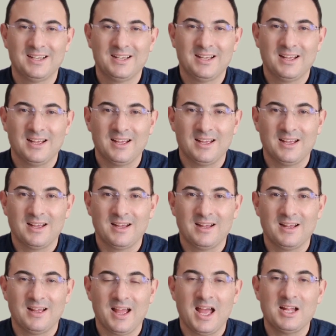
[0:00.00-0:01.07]

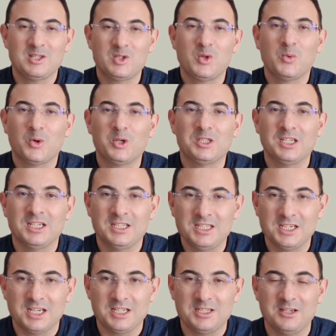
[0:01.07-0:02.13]
hence the word
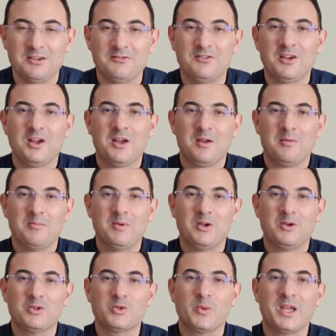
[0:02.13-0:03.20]
indicative,
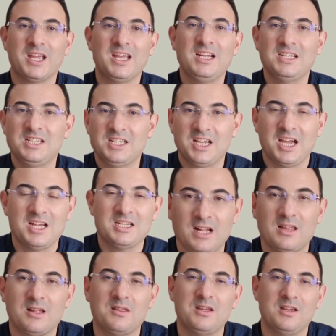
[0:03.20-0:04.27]
because we
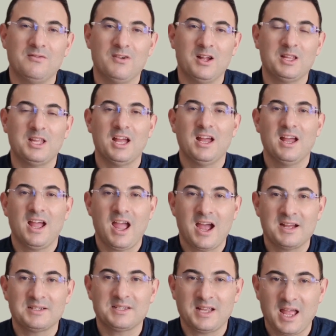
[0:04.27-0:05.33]
indicate that the event
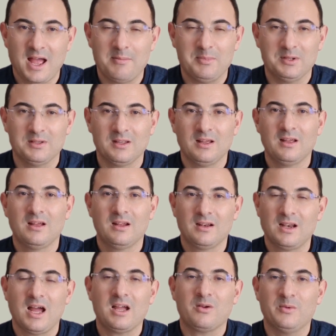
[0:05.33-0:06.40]
has happened.
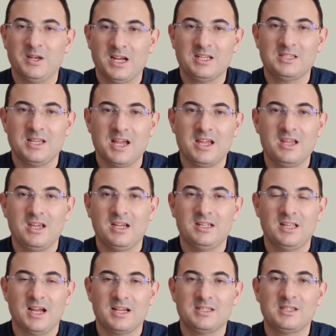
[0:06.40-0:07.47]
Like when I say
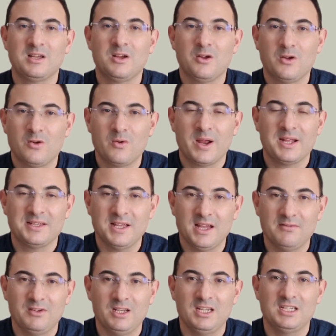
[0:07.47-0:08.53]
it has rained
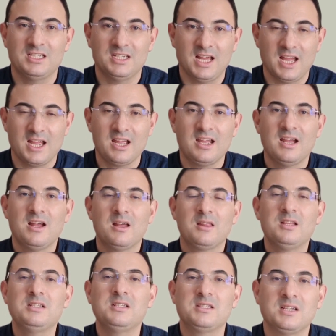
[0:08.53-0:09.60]
heavily today,
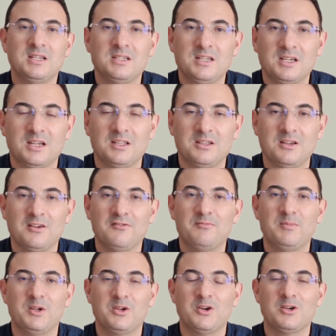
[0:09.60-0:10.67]
this is indicative
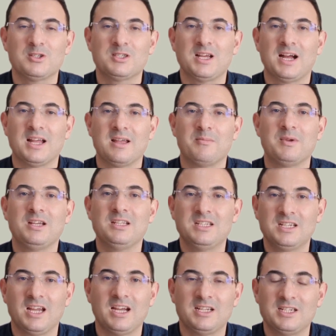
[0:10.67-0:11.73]
because I am
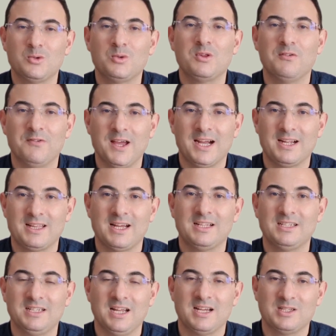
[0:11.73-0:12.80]
indicating the fact
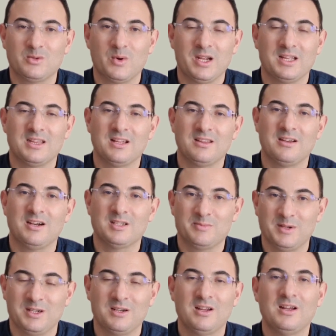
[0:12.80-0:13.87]
that it has rained, that there has been